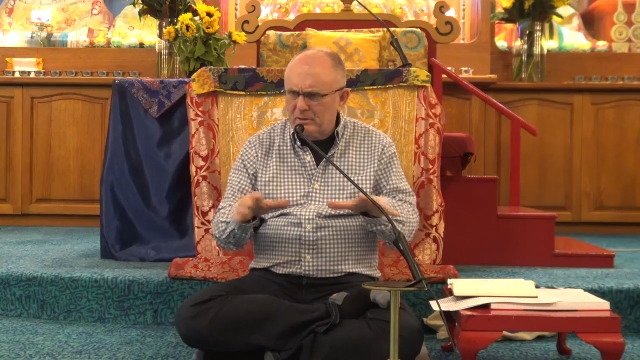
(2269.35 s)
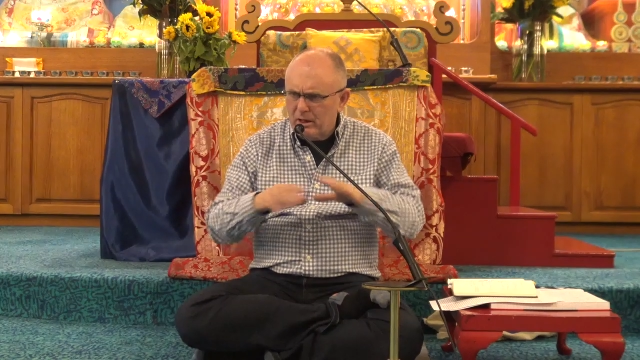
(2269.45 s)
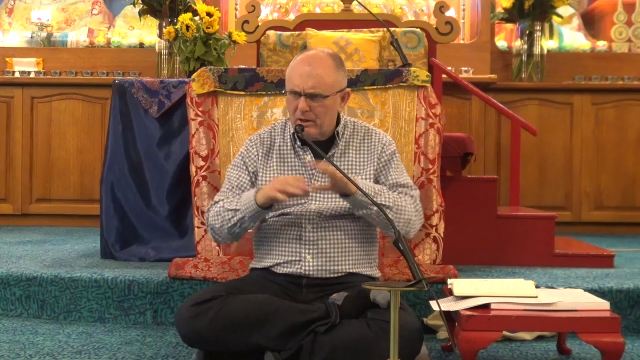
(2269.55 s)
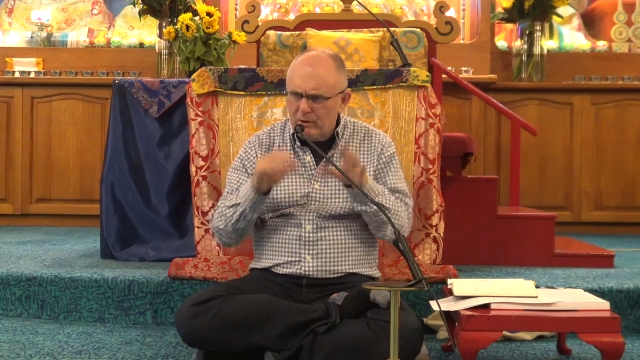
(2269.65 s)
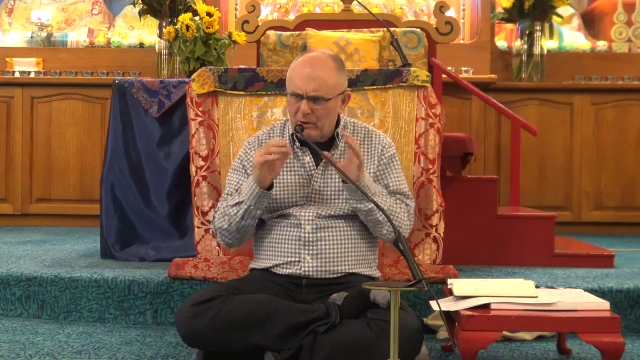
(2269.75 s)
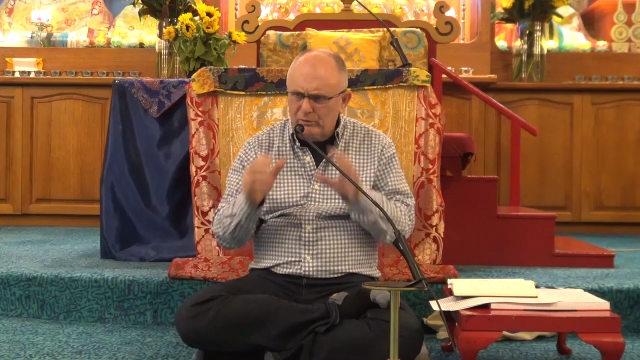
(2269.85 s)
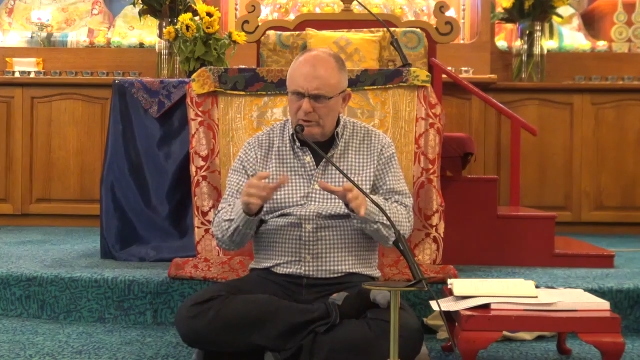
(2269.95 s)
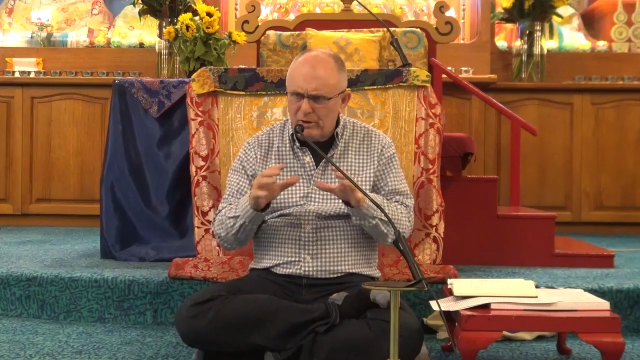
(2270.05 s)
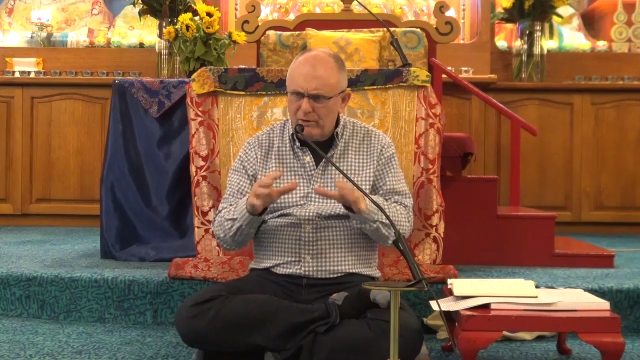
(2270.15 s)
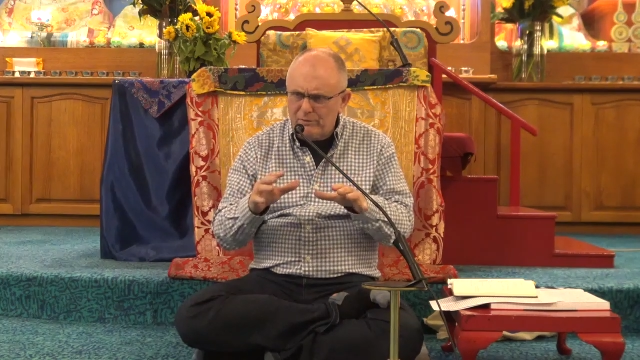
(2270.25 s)
our own
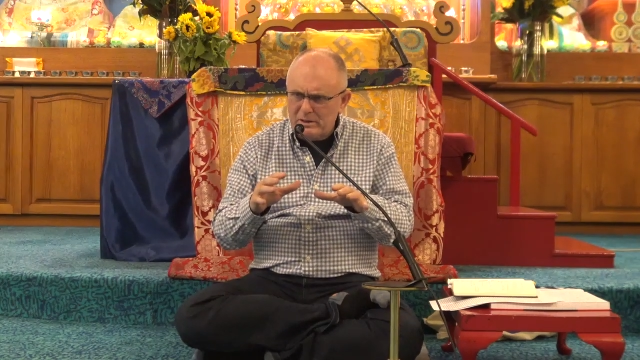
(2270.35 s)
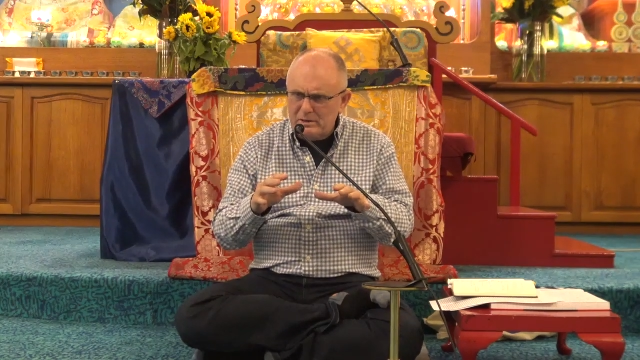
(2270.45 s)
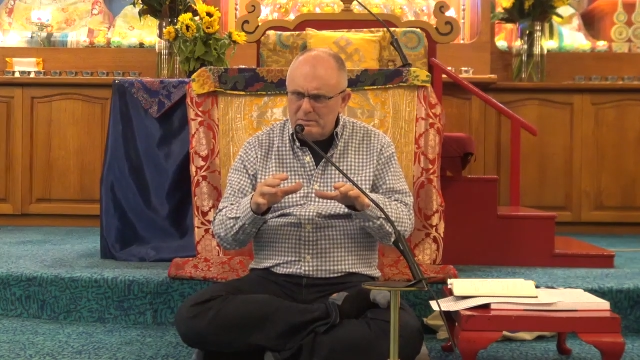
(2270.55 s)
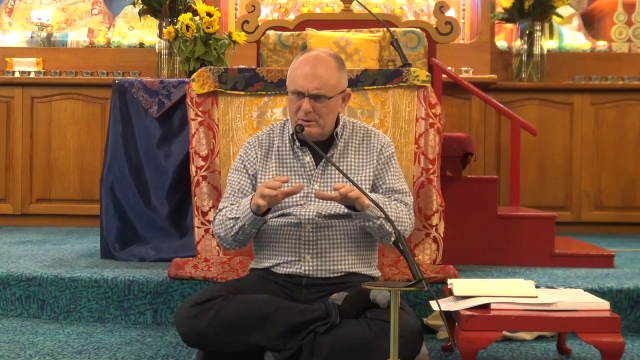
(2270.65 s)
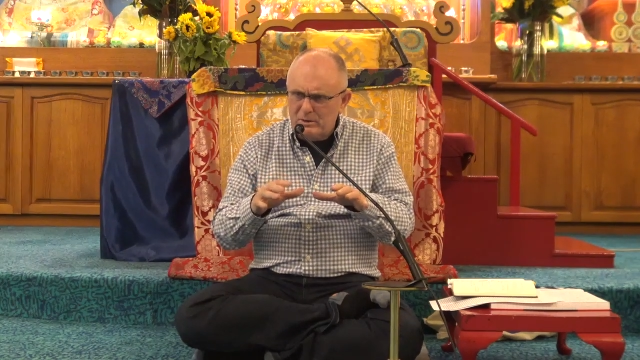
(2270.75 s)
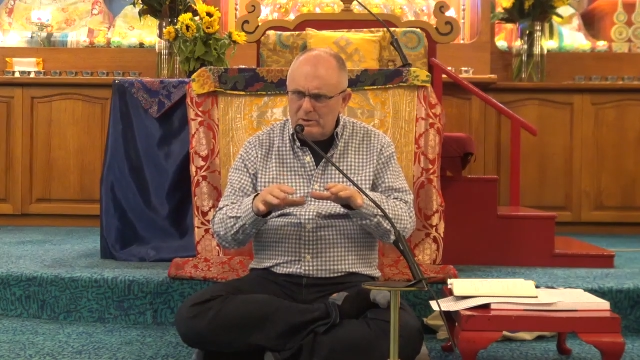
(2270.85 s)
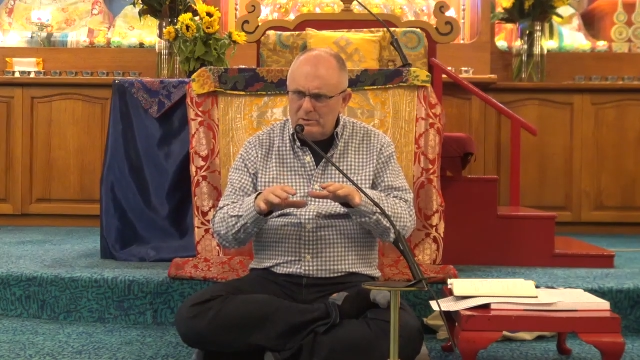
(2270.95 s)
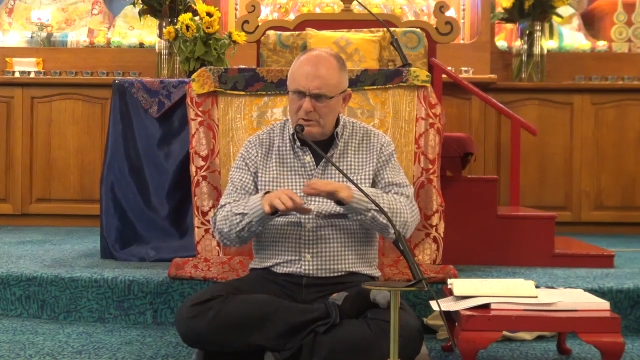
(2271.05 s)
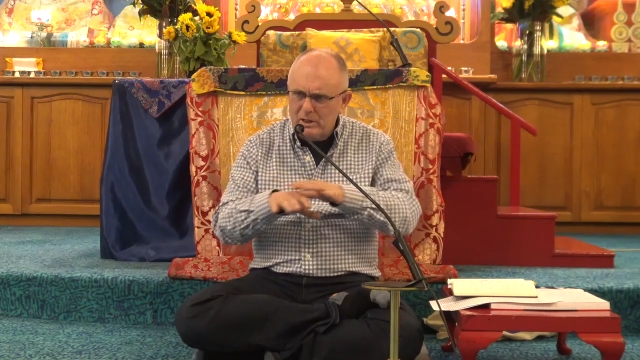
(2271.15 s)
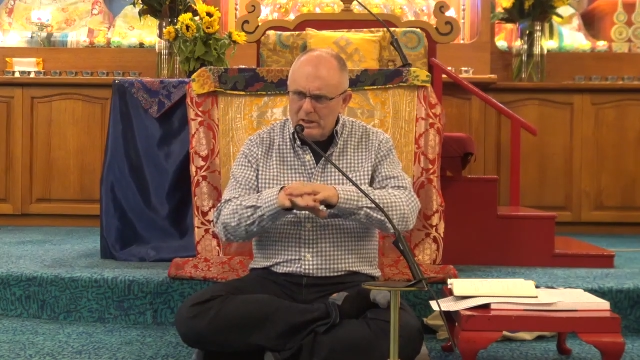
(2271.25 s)
life experience